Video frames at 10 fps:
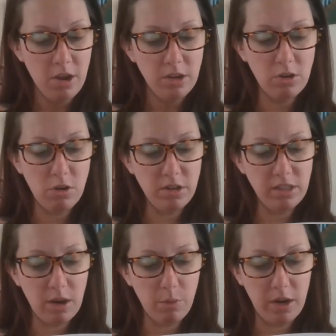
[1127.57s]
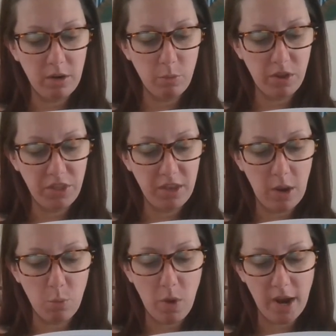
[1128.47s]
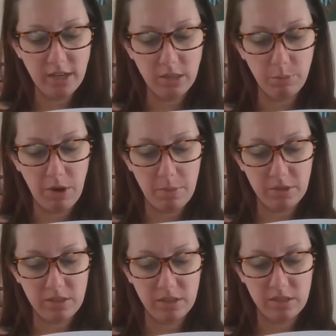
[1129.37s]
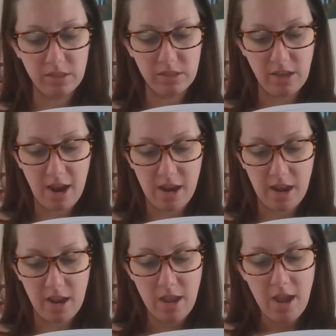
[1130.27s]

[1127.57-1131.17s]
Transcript: Notice that when within a white supremacist society,